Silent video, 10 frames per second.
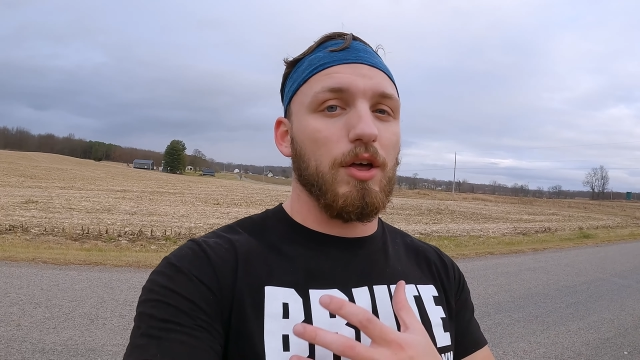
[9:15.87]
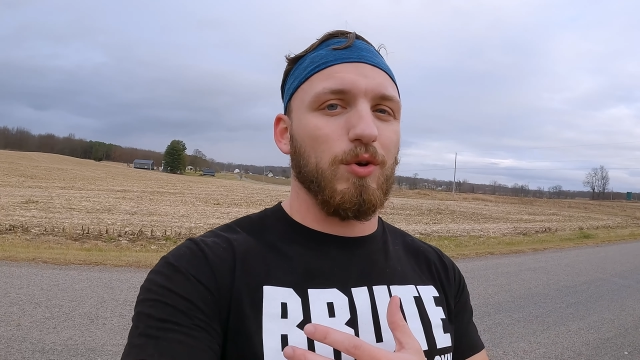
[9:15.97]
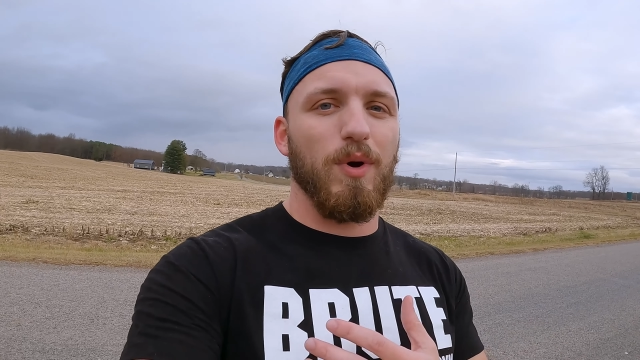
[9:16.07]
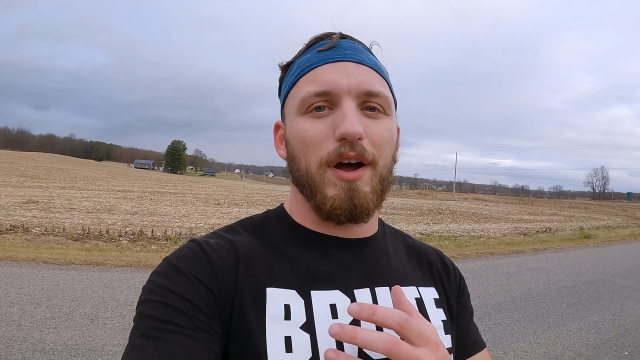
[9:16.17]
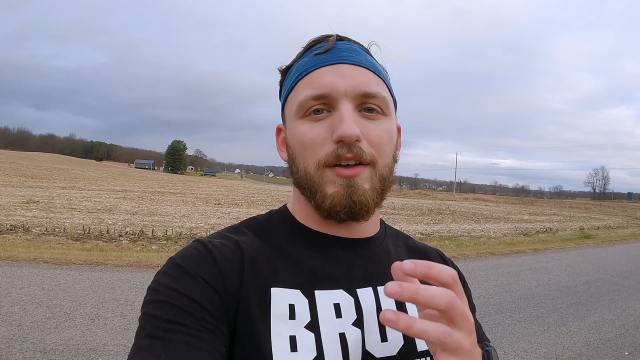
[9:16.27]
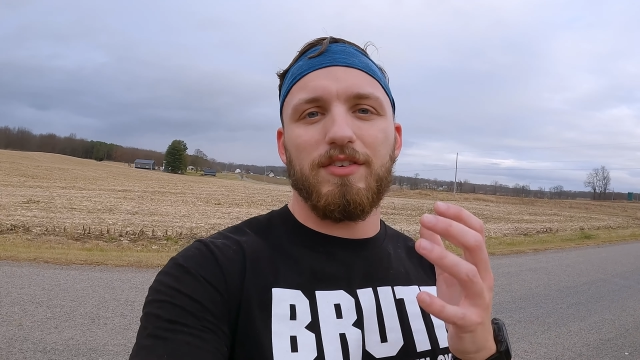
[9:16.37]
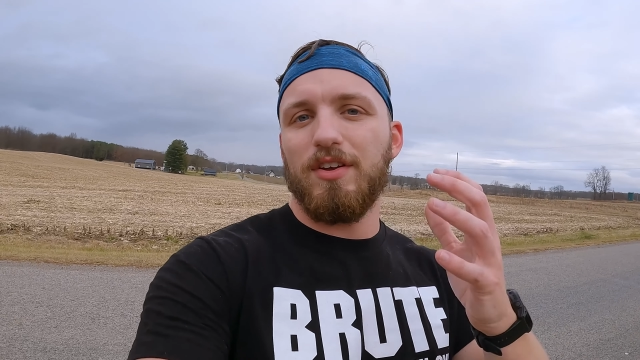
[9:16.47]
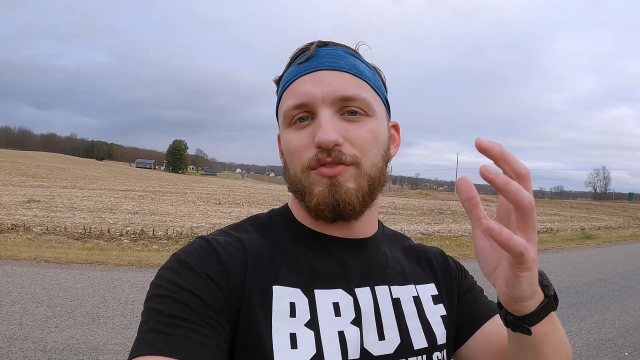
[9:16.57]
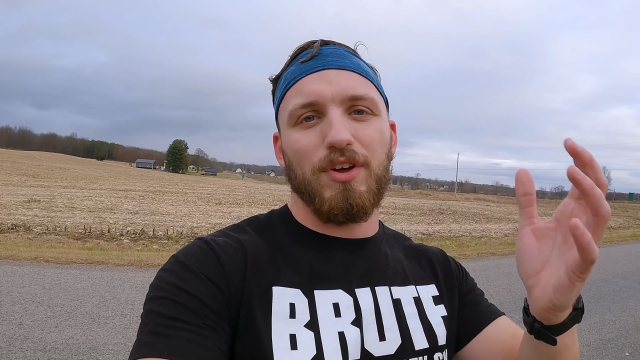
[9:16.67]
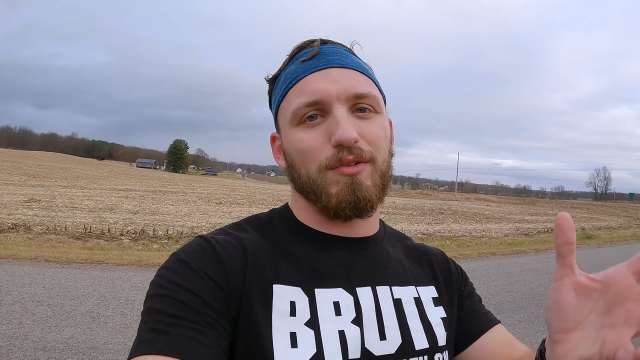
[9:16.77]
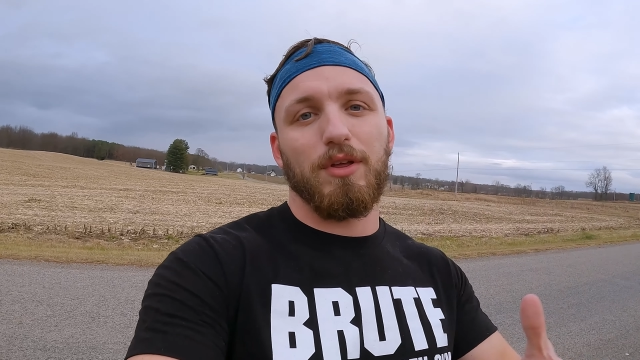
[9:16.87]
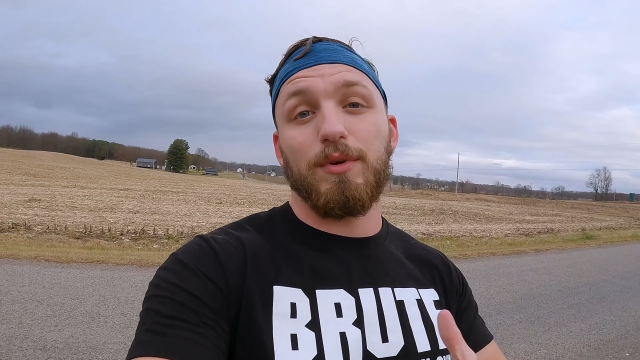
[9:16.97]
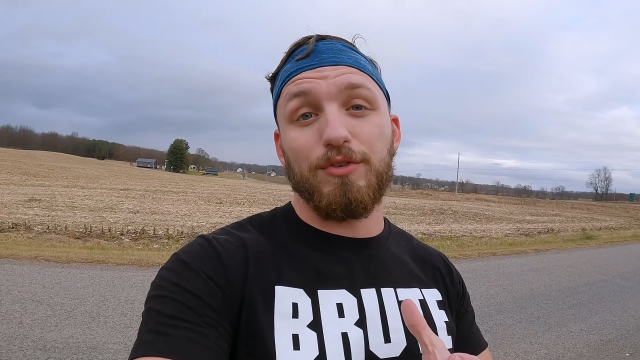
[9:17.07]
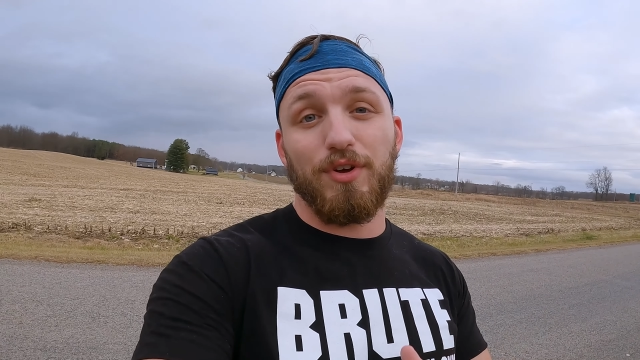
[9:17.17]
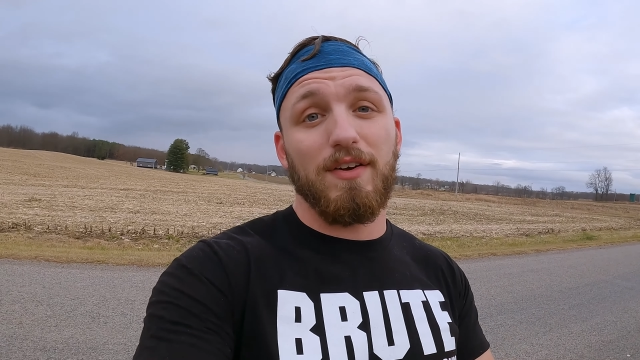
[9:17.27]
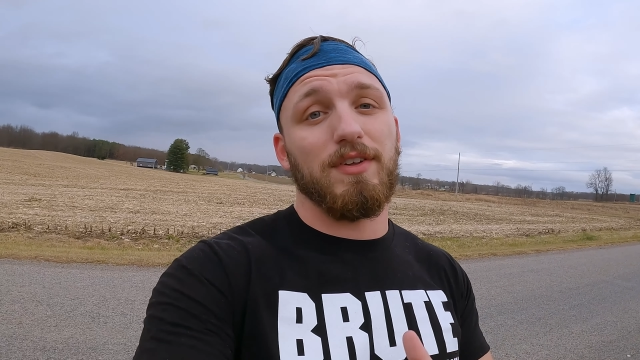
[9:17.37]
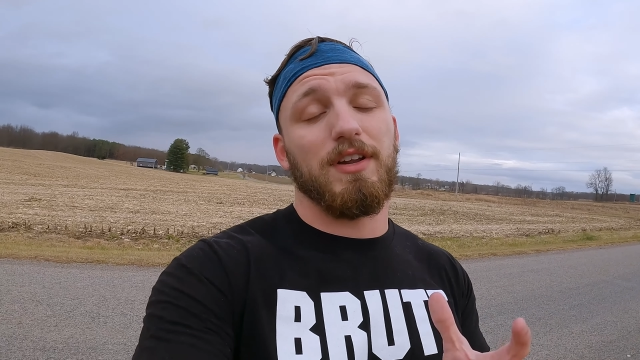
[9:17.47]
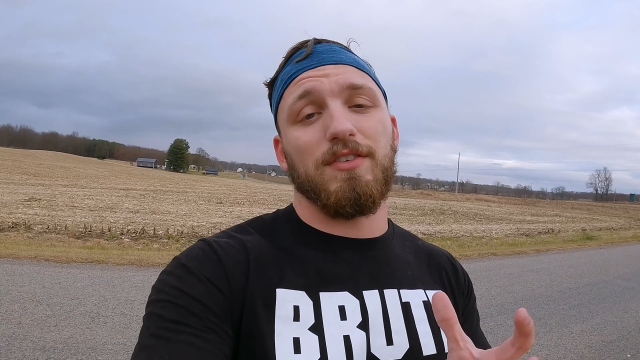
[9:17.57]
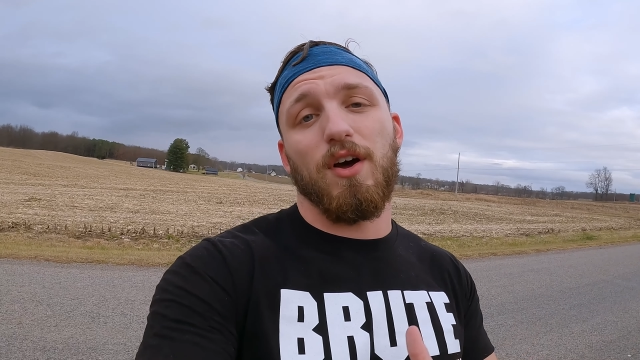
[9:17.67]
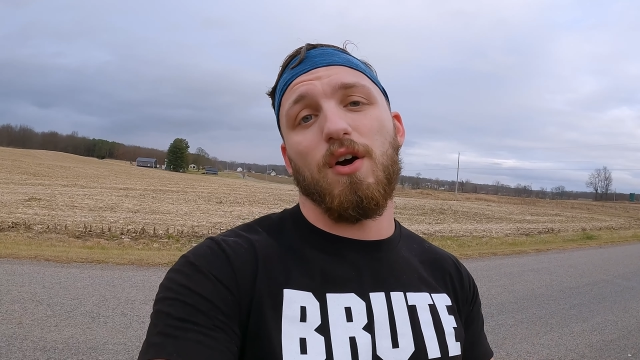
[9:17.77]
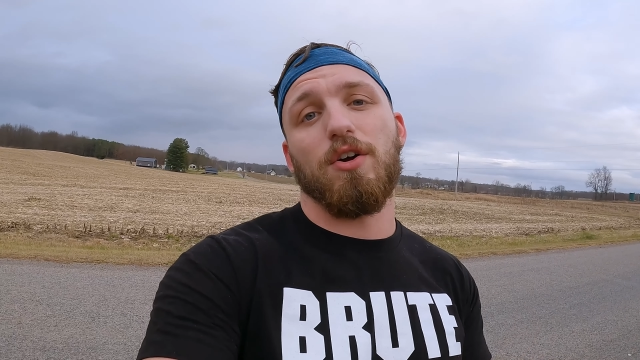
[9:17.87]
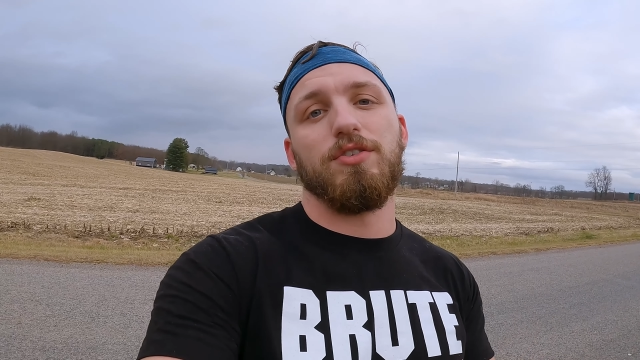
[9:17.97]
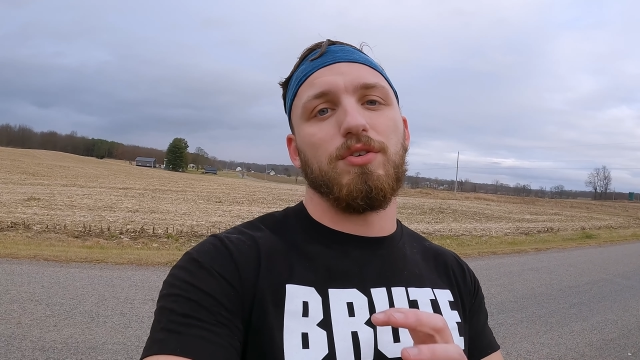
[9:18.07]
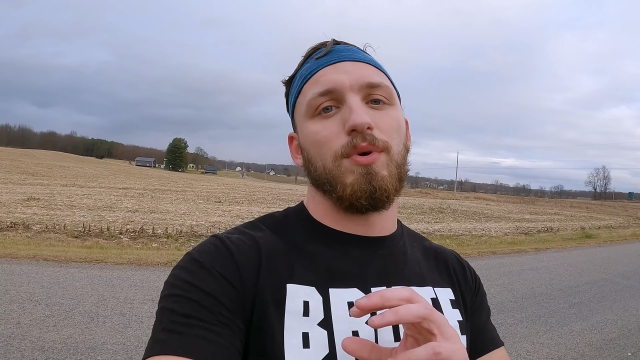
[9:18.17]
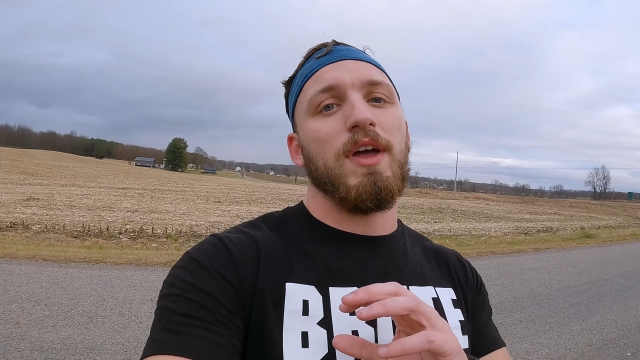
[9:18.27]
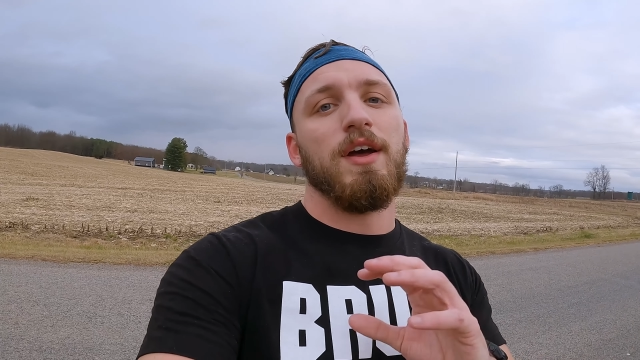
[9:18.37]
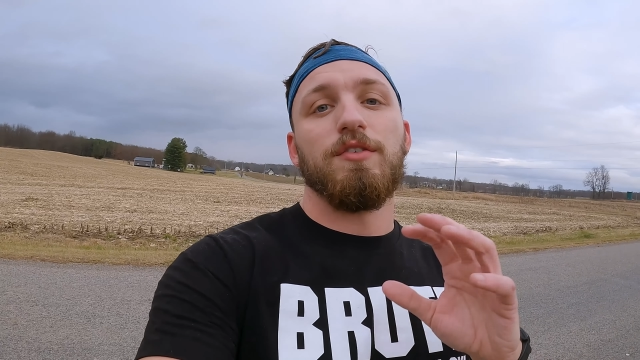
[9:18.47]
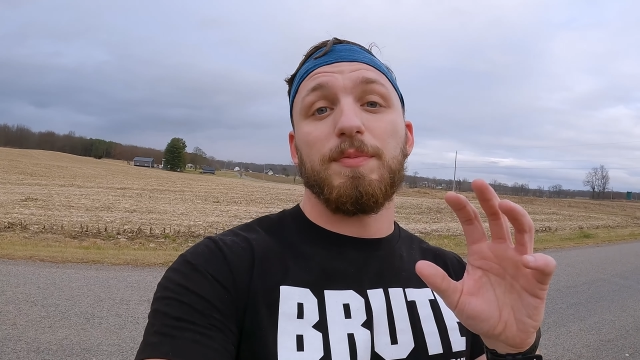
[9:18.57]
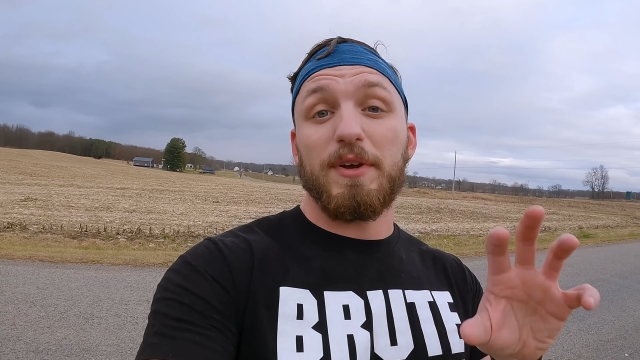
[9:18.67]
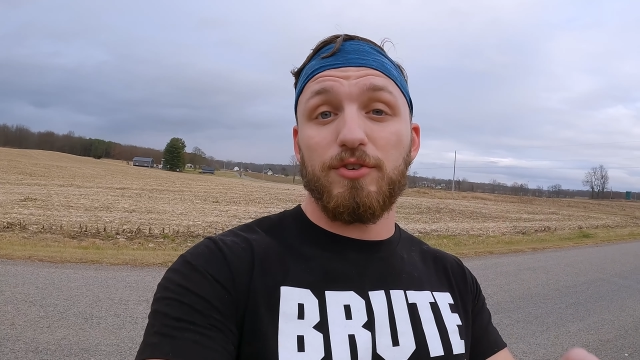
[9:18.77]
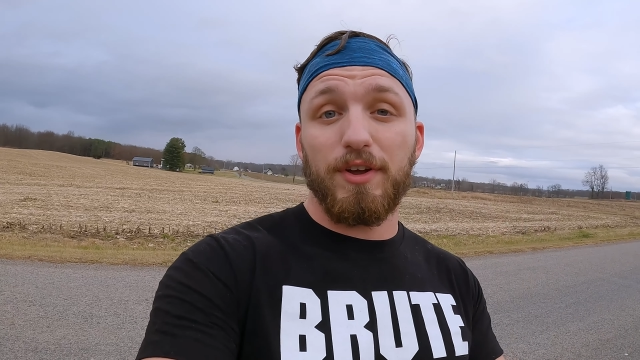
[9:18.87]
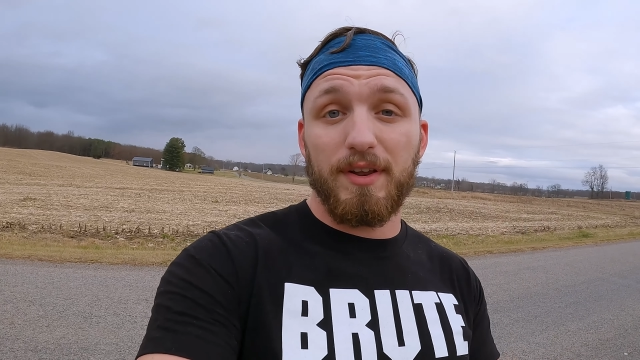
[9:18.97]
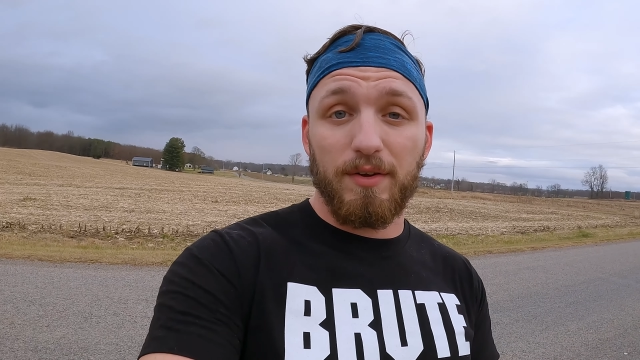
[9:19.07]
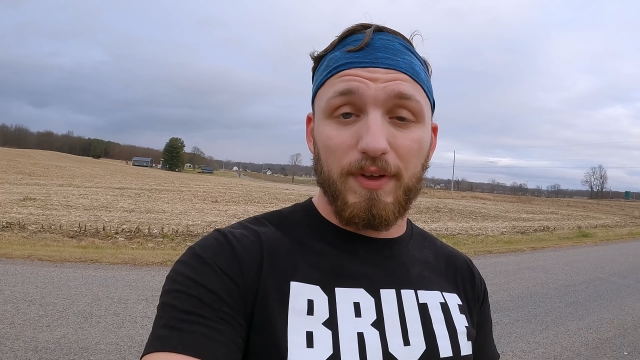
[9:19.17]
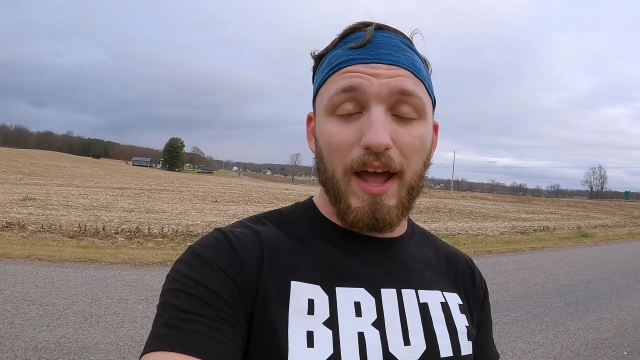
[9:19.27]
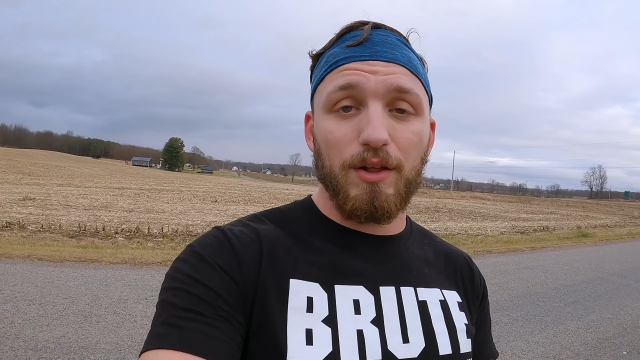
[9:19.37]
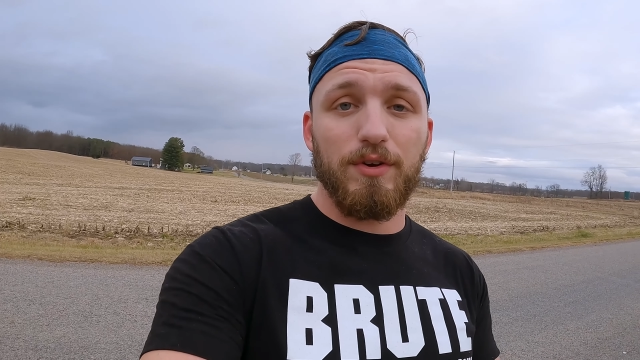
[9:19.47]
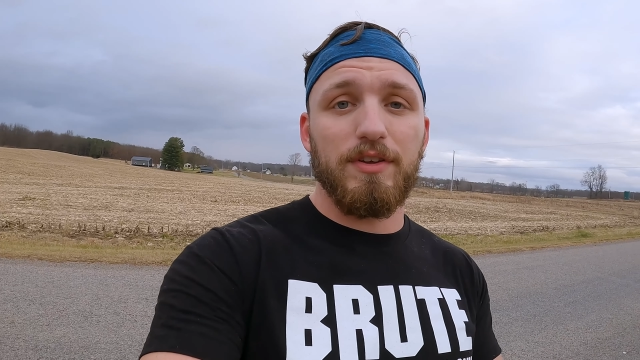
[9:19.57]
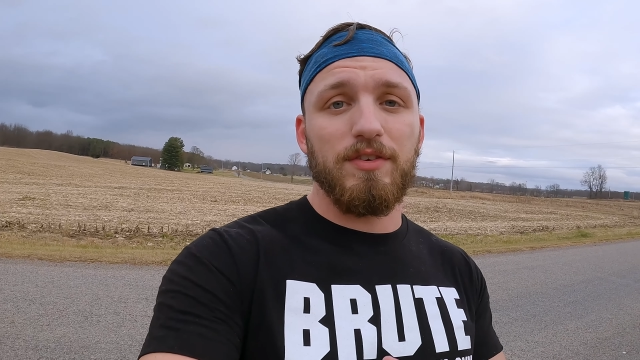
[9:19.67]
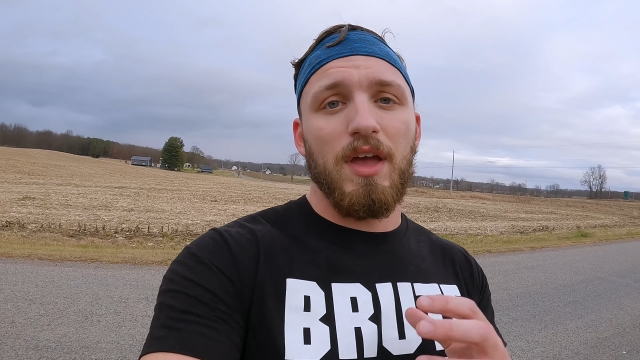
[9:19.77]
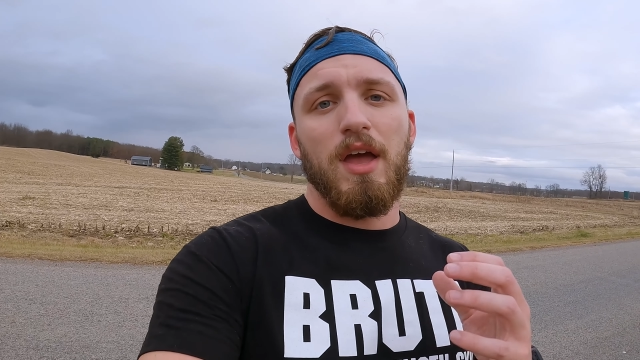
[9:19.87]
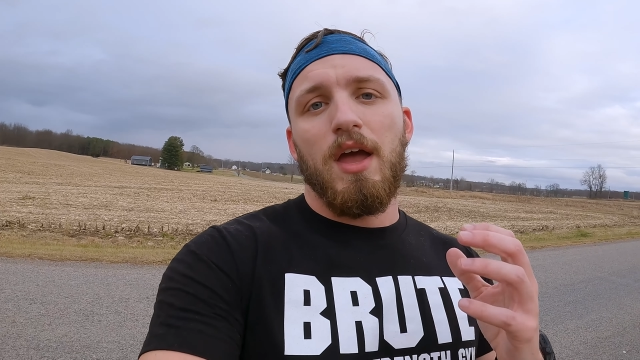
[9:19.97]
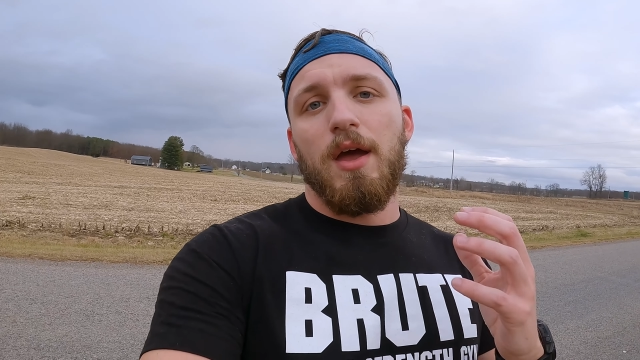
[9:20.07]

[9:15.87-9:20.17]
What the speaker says: Otherwise, generally when you're traveling, it's not hard to just make sure you get enough calories.